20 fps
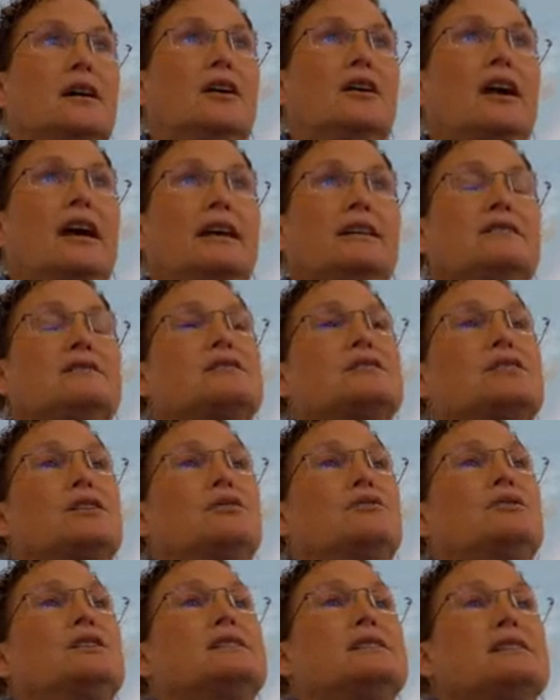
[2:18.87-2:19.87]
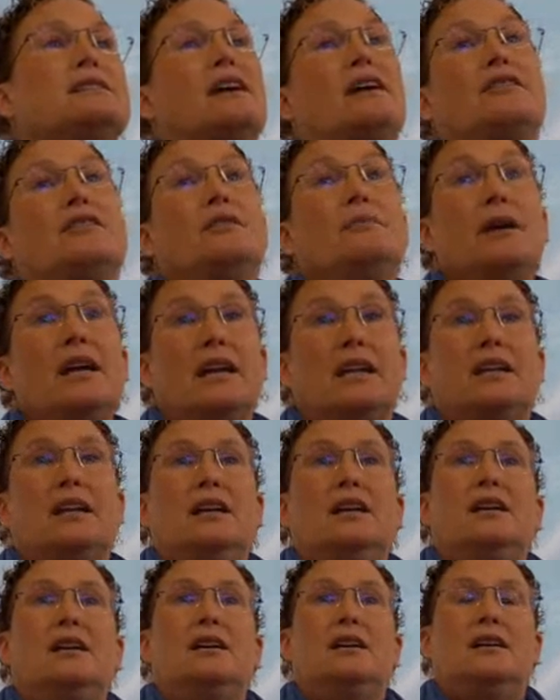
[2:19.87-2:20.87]
All right, so this is how they're made,
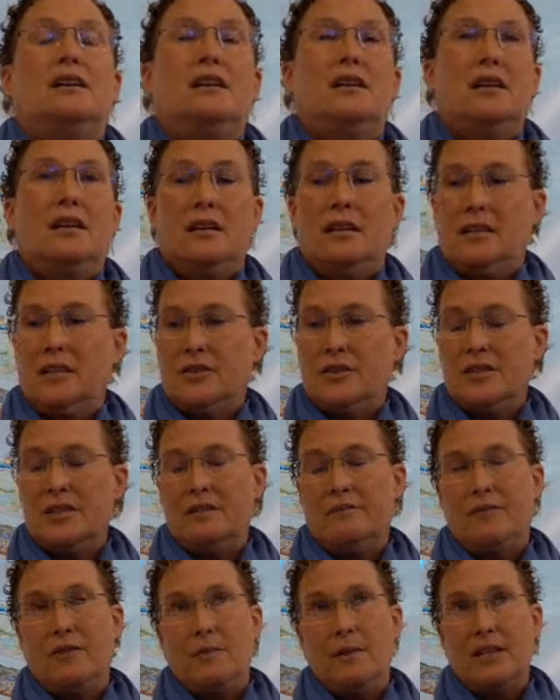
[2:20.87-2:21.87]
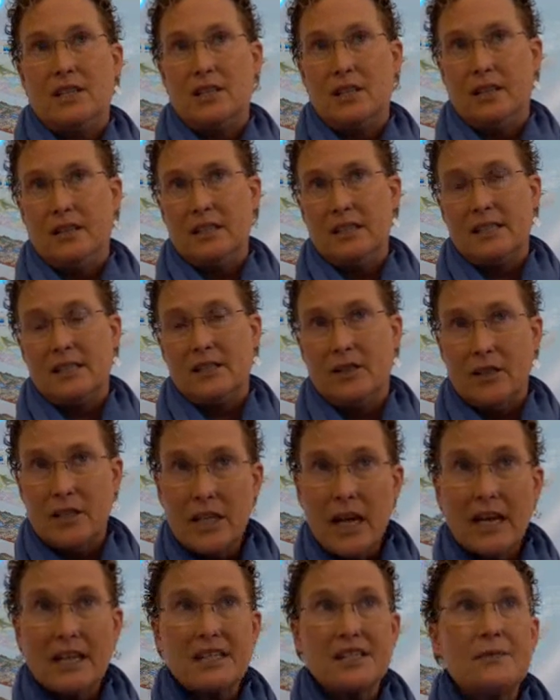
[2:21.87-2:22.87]
and there's information on this in your
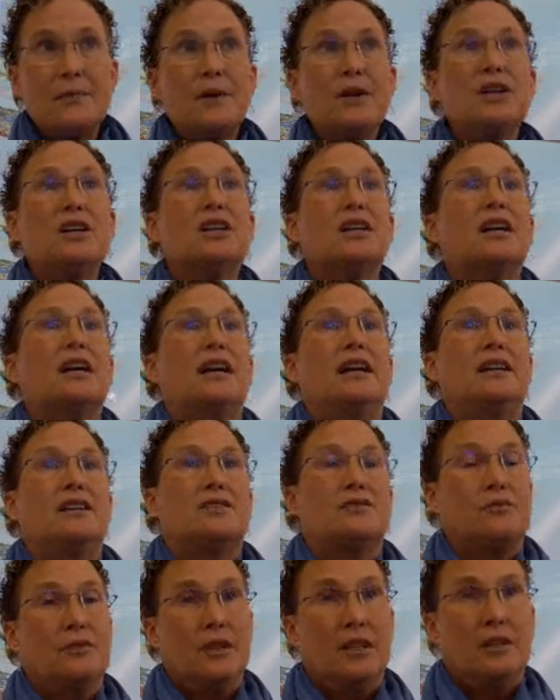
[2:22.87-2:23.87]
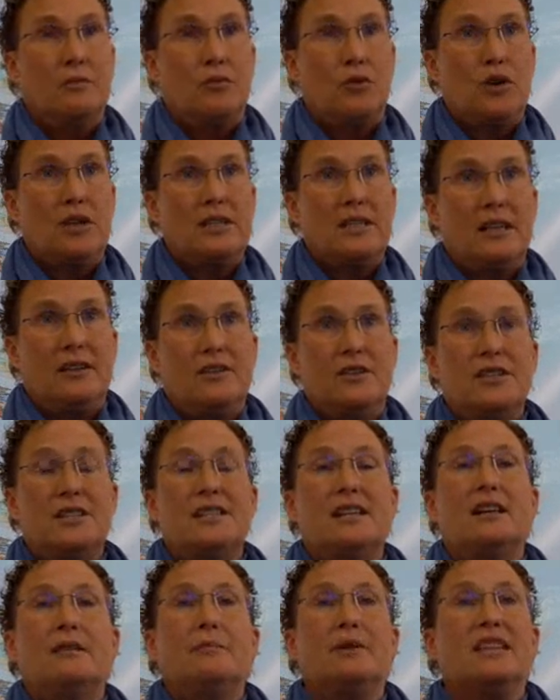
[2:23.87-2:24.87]
textbook, and it's really important to
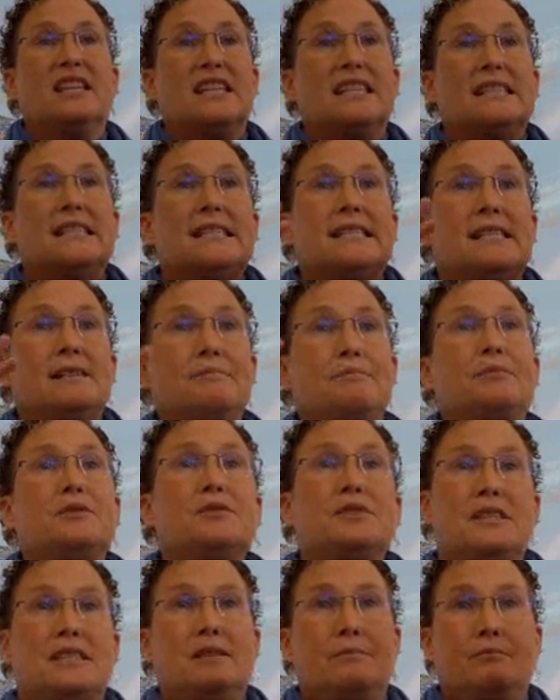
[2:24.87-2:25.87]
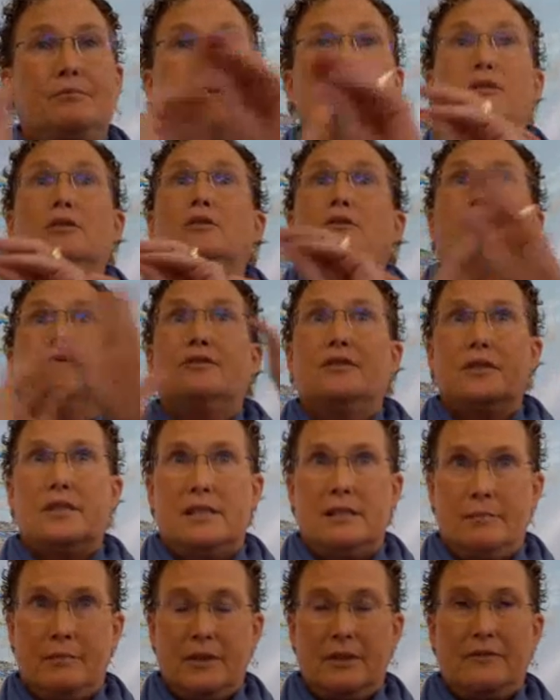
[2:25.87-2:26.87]
understand. But the simple,
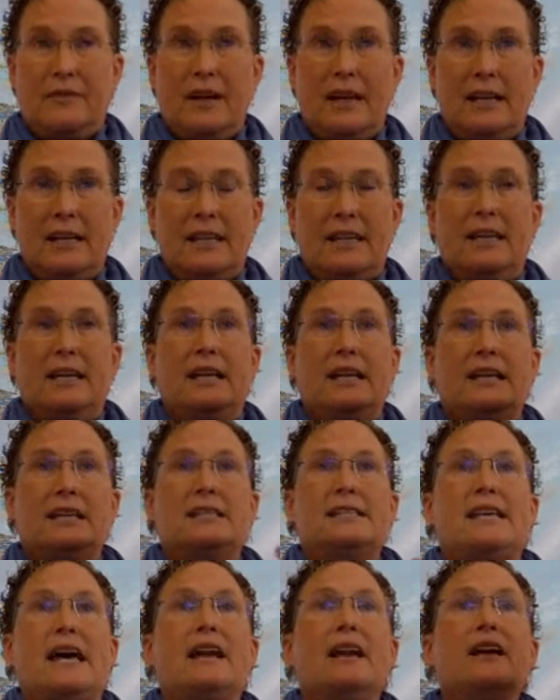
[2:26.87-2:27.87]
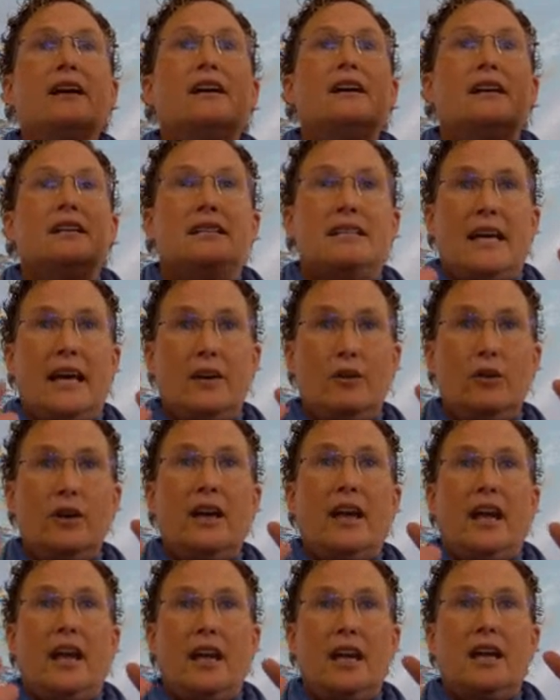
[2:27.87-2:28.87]
oversimplified thing is that dead
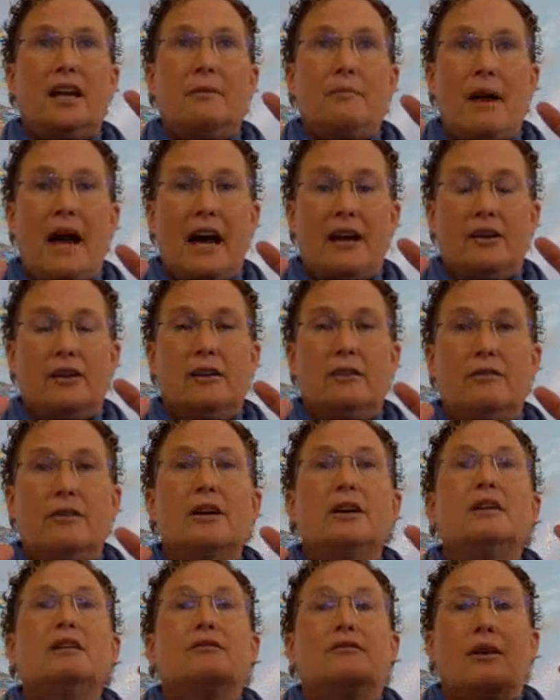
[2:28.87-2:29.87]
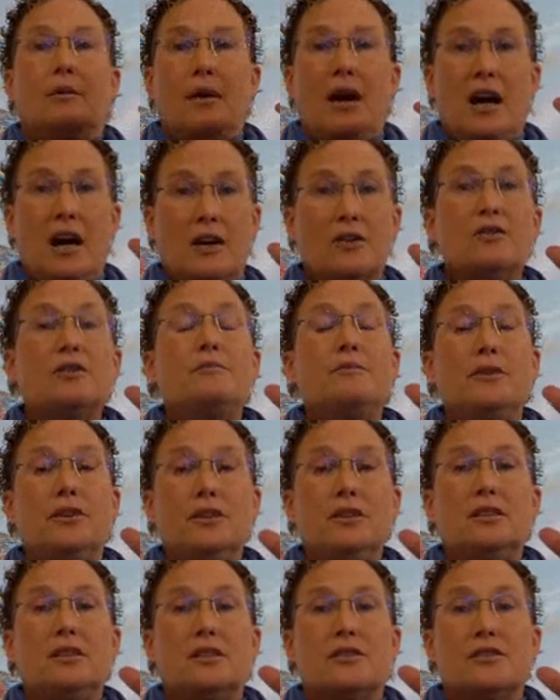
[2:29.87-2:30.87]
organic matter from 100
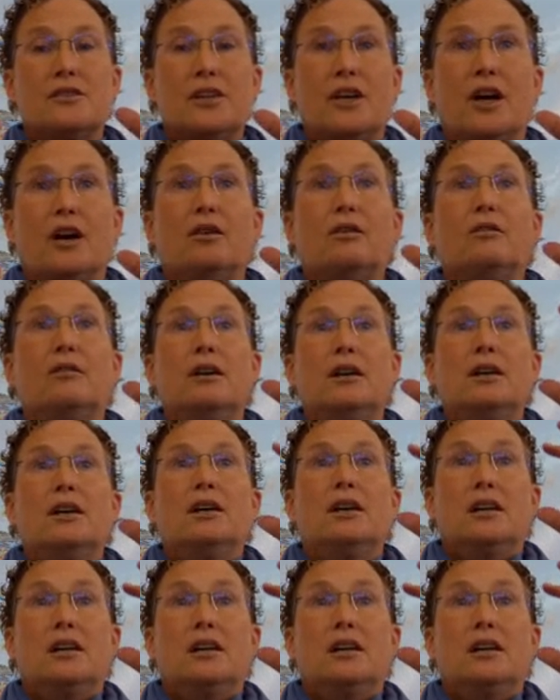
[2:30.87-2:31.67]
million years ago,